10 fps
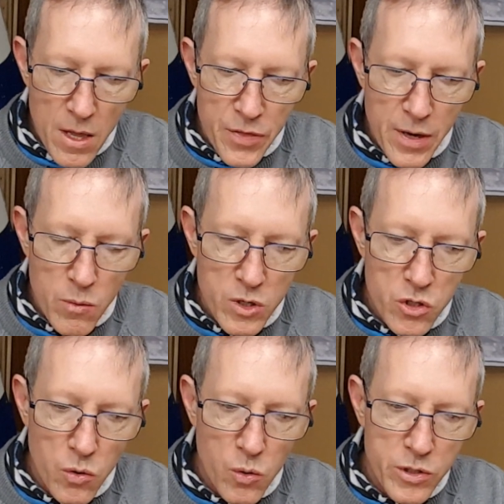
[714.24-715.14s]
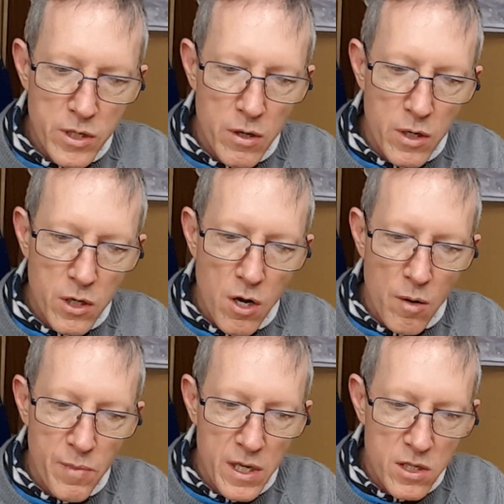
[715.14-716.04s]
There was also a
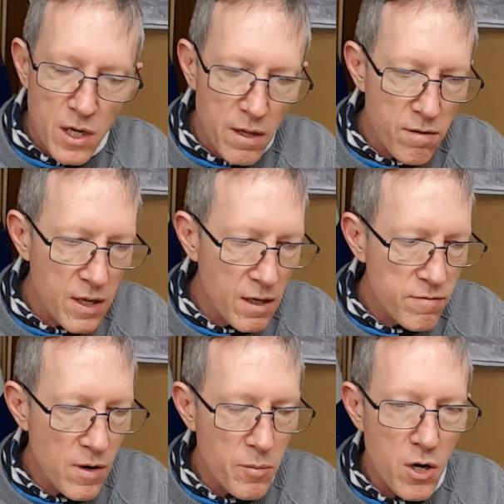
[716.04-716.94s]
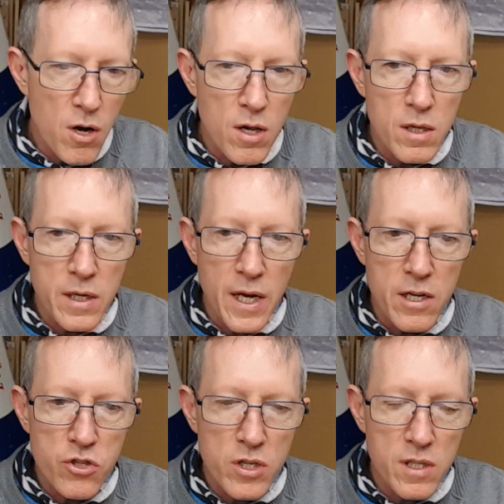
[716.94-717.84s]
comment, I think, from Carl
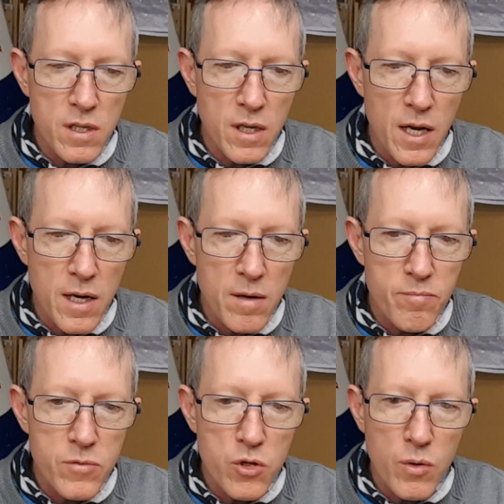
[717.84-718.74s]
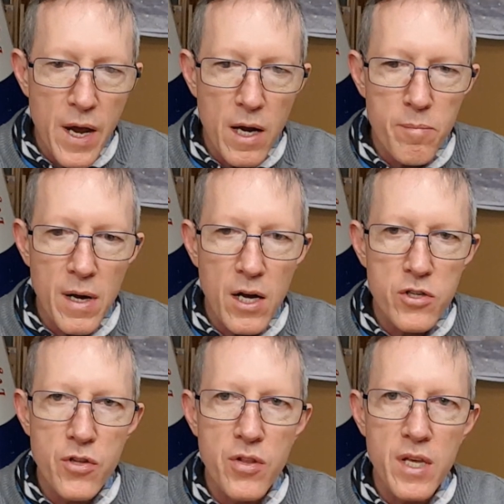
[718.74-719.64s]
again, just talking
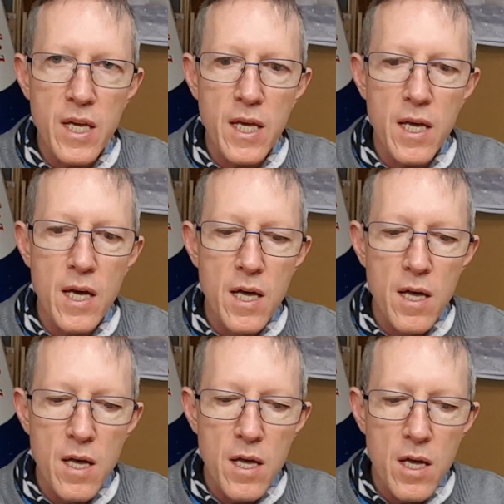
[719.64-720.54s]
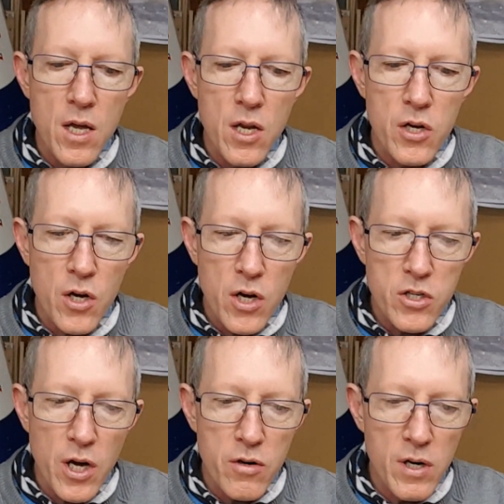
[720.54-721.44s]
about
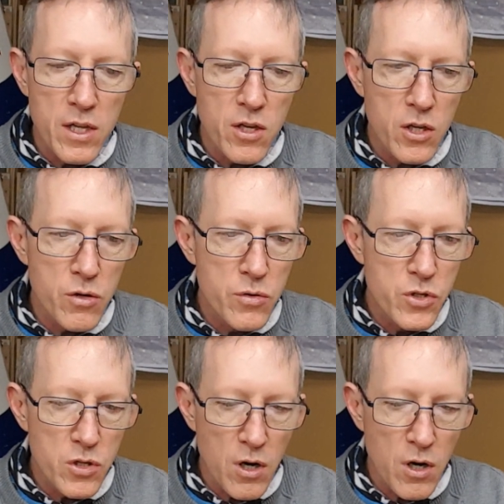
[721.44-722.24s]
not only the use